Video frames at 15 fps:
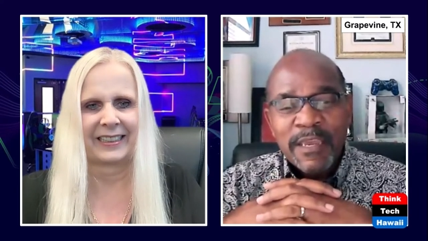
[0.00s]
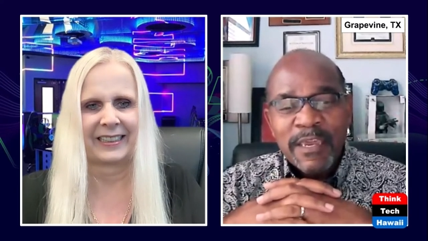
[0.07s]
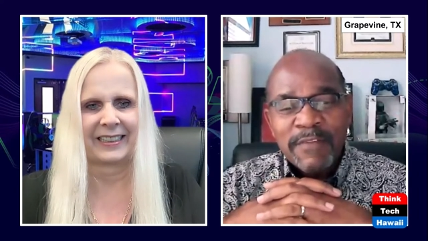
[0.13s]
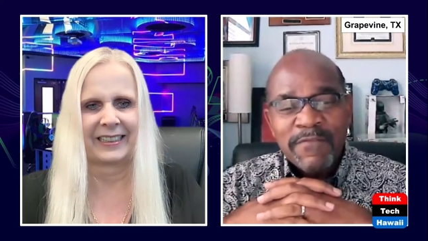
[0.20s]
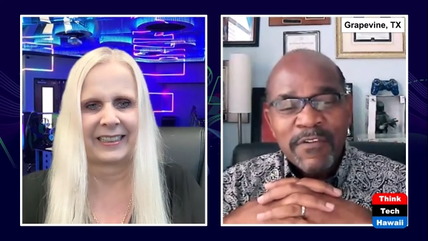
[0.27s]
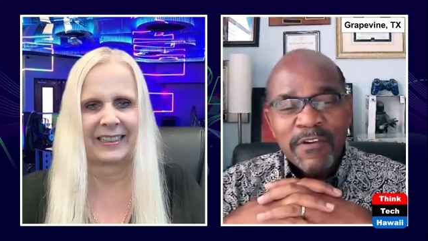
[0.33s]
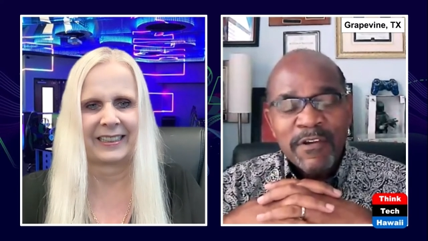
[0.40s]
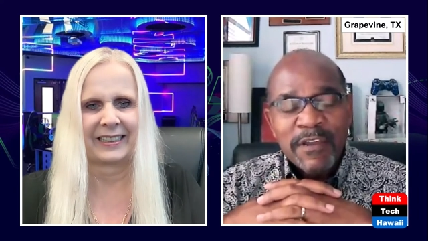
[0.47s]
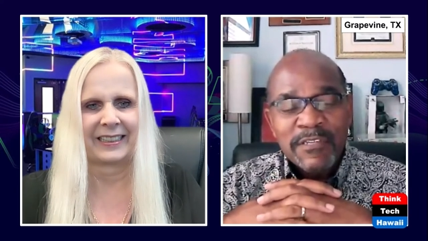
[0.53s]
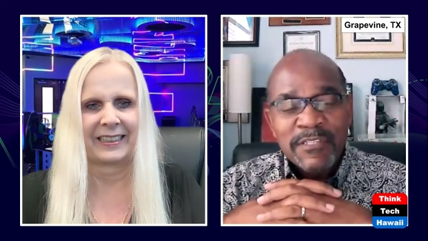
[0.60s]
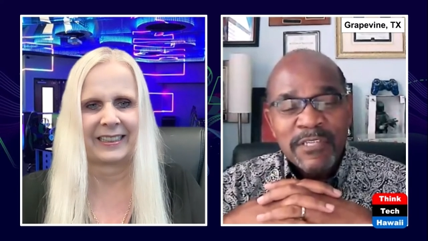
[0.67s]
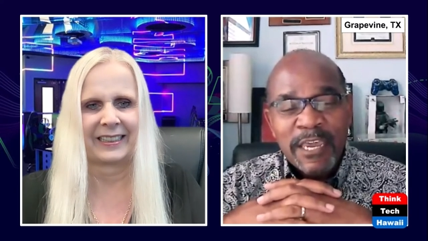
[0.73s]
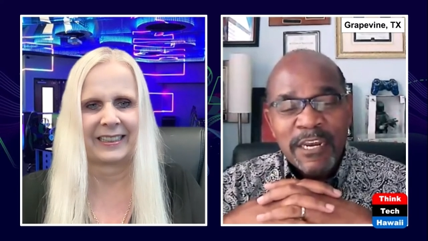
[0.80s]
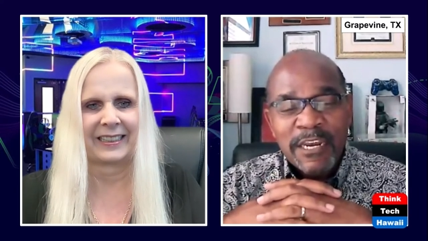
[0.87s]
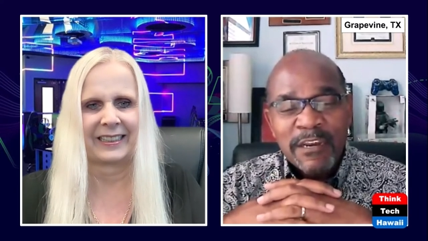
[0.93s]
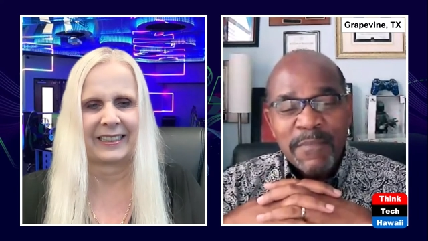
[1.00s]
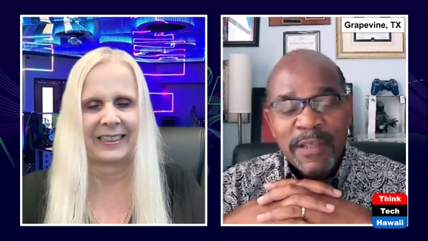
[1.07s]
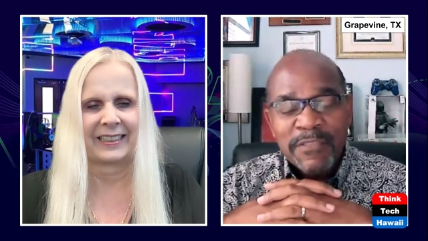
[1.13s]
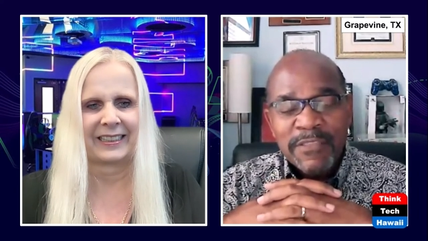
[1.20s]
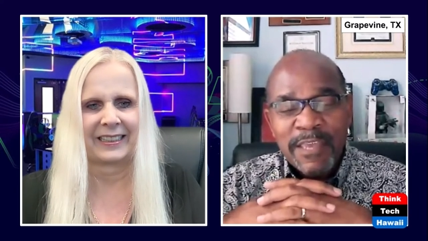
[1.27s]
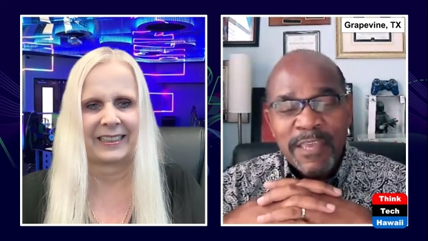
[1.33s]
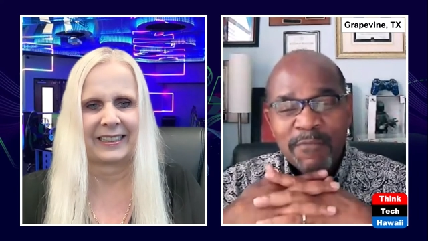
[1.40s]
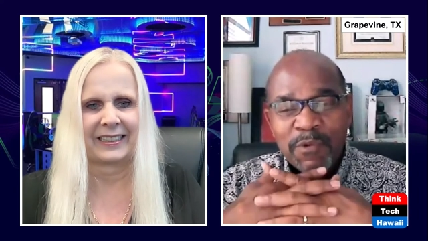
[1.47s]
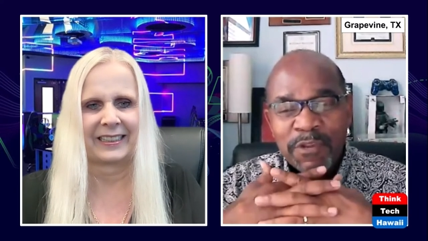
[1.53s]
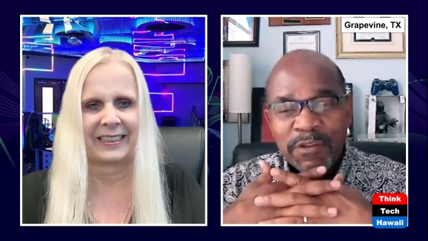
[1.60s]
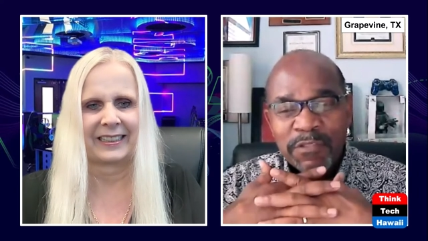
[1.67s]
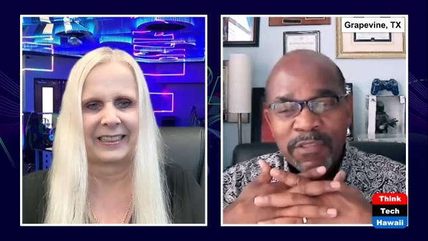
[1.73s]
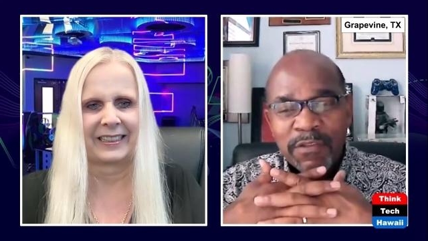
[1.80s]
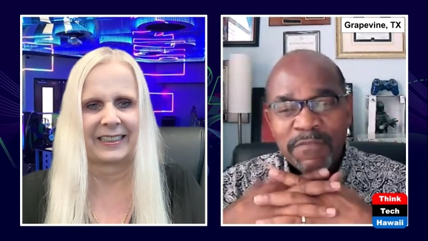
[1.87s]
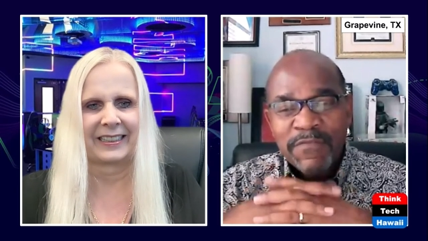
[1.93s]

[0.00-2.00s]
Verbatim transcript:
Speaker 1: And very excited about that. We are the